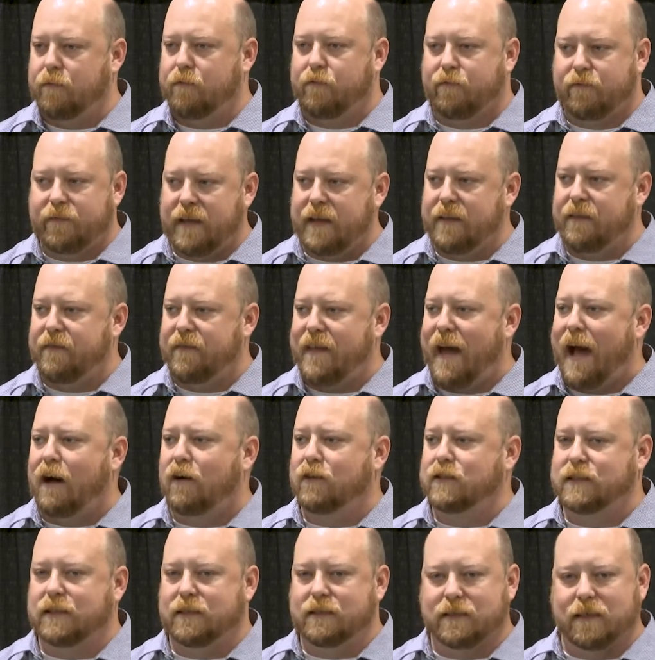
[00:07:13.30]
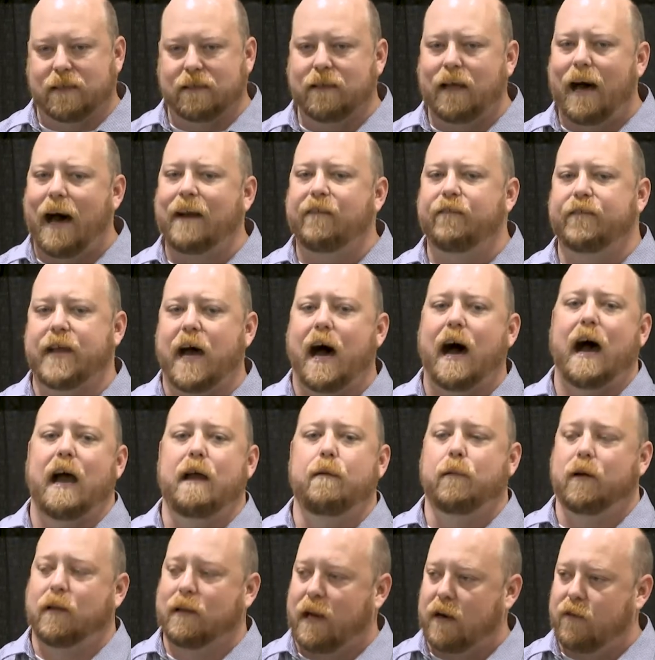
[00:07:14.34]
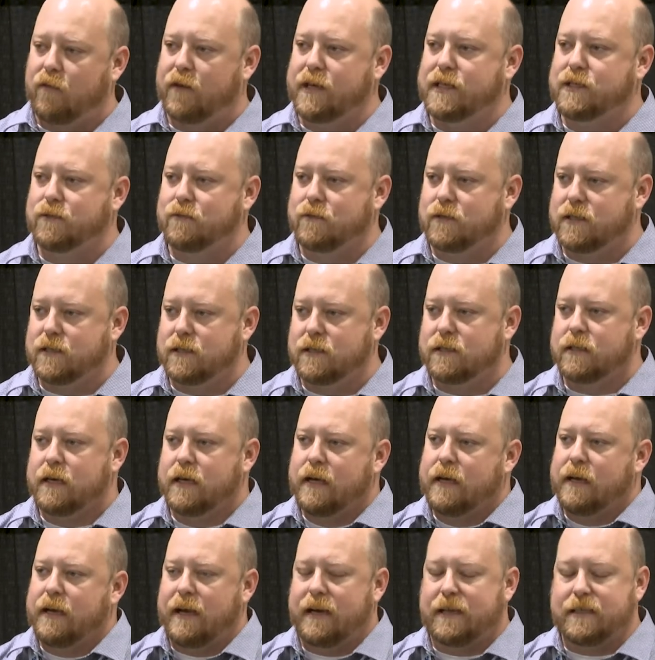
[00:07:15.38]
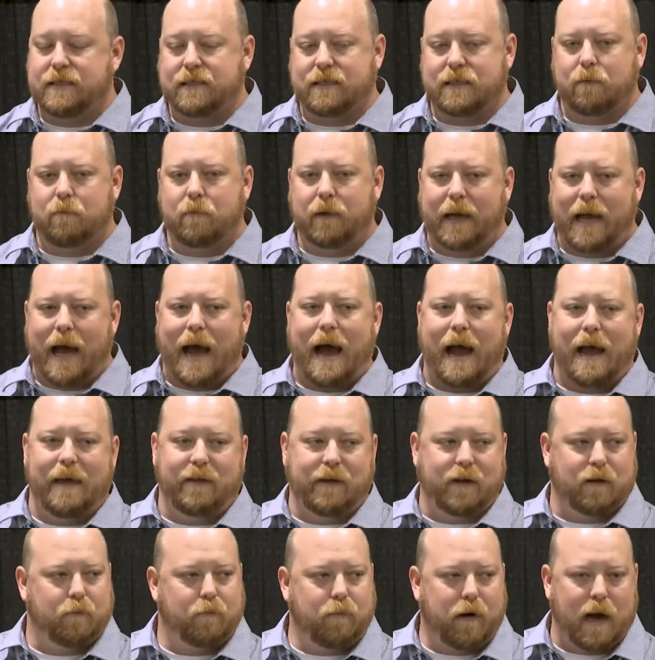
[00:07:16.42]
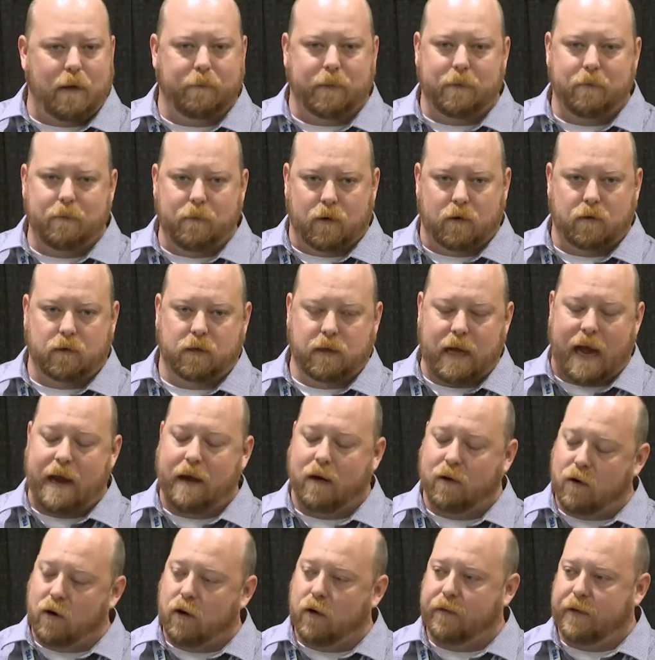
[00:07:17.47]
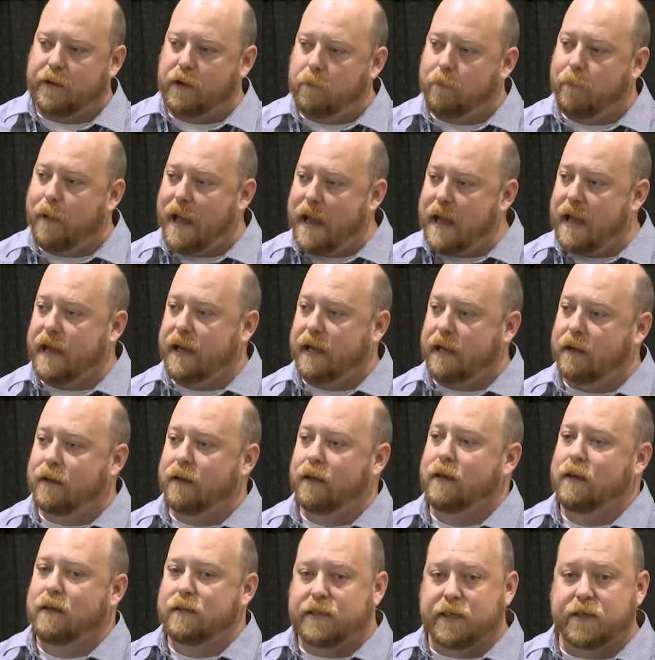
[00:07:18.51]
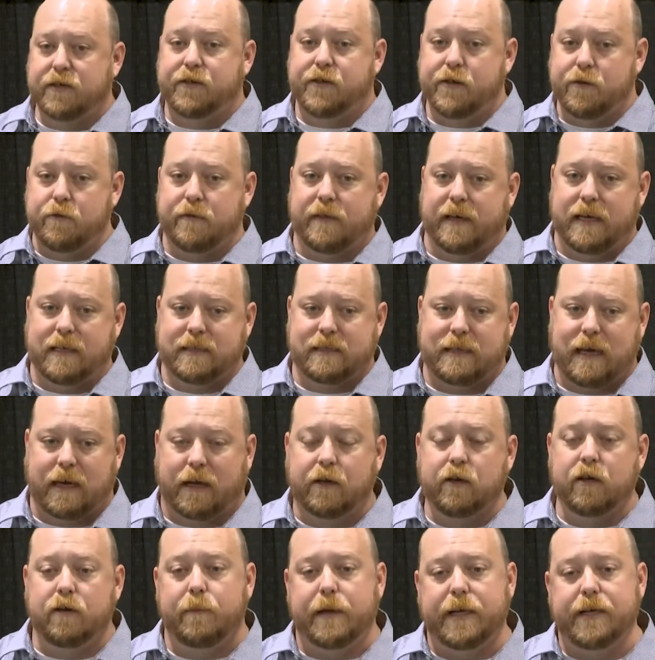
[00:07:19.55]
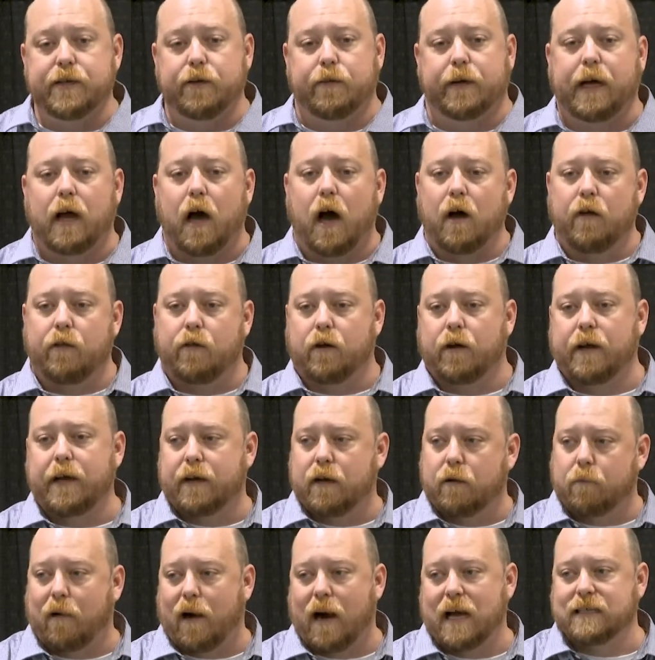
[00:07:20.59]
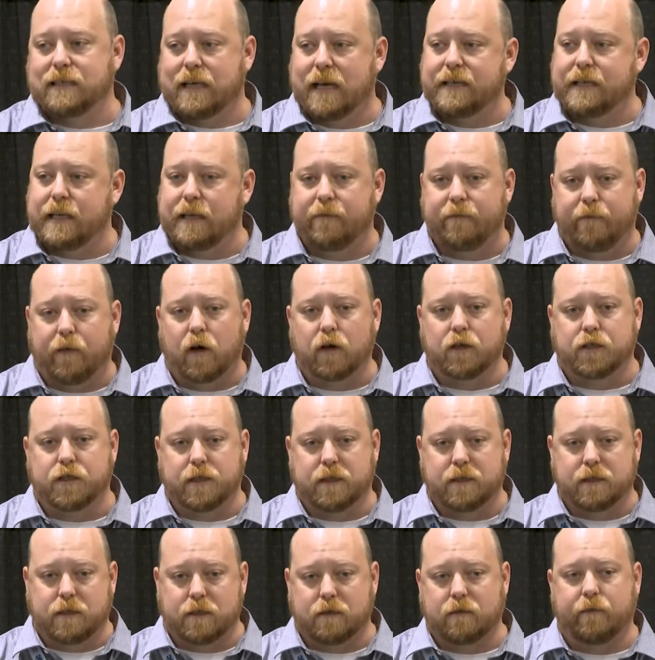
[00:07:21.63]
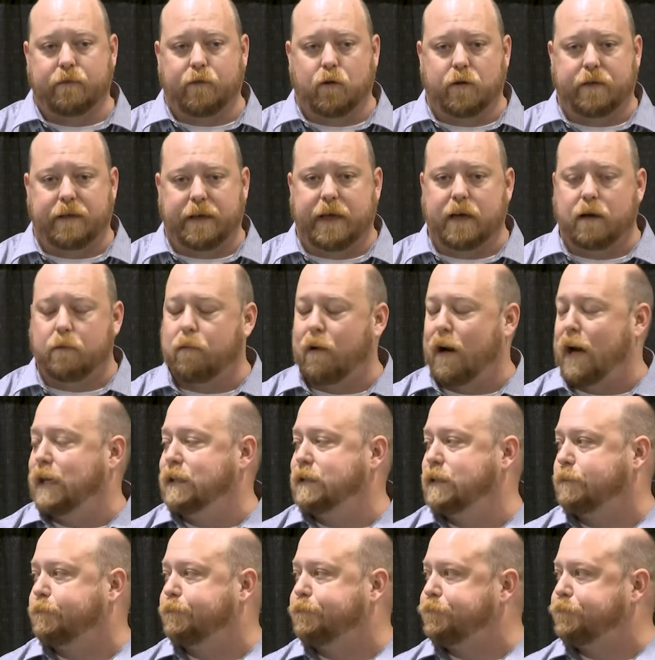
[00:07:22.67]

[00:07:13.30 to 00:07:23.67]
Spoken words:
10,000 is a lot of time, a lot of resources, and it's some guy that you're probably, or guy or girl that you're paying to do this that could be doing other enterprise IT functions for the enterprise.